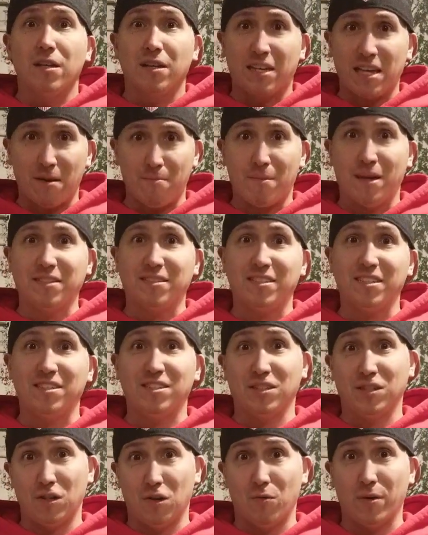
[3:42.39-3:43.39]
Kept my
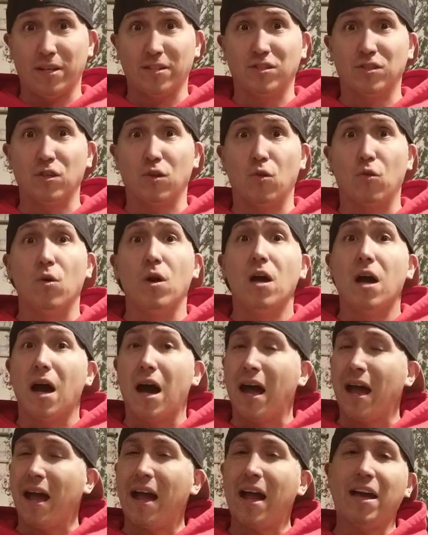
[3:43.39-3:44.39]
season going. So
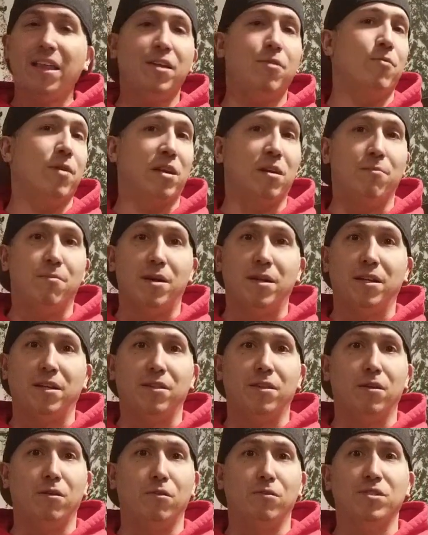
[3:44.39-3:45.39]
I highly recommending
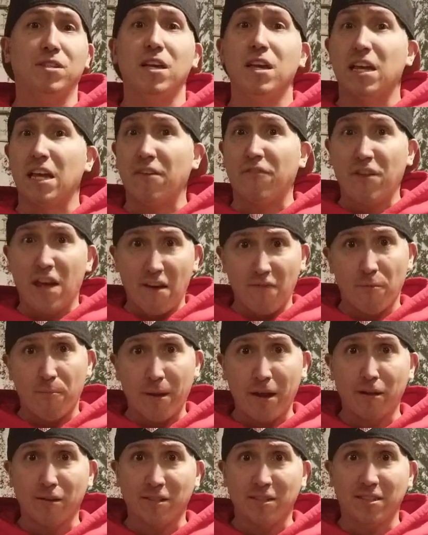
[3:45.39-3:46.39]
those. If you have a
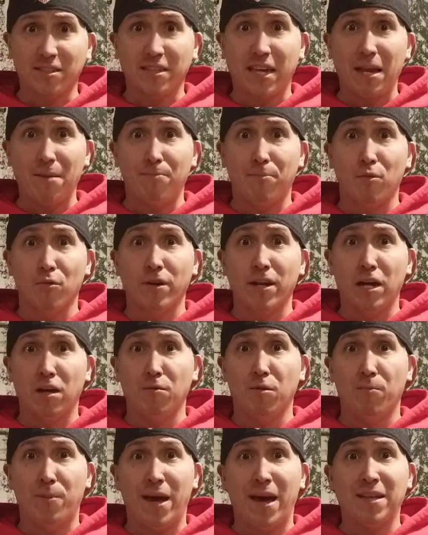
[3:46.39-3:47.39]
pair of skateboard
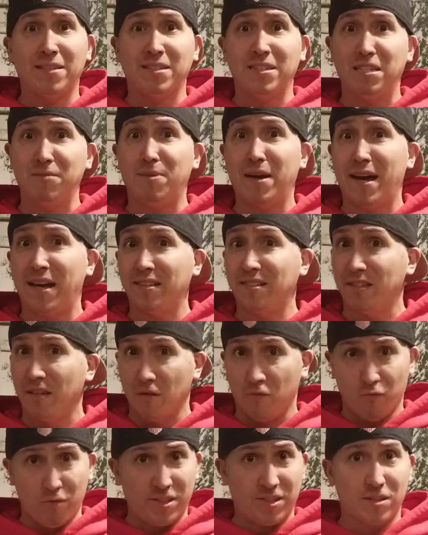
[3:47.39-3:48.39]
elbow pads and knee pads,
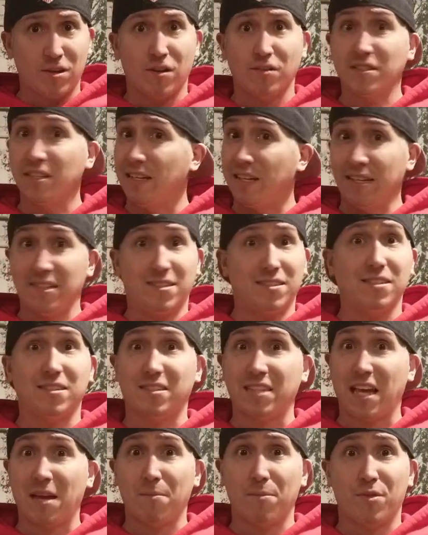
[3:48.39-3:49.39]
wrist guards, it's the
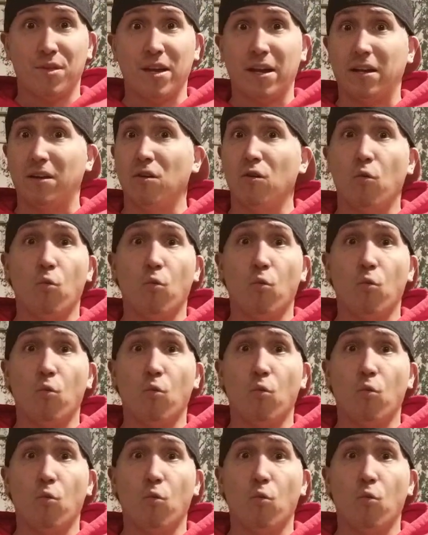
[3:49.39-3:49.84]
same thing.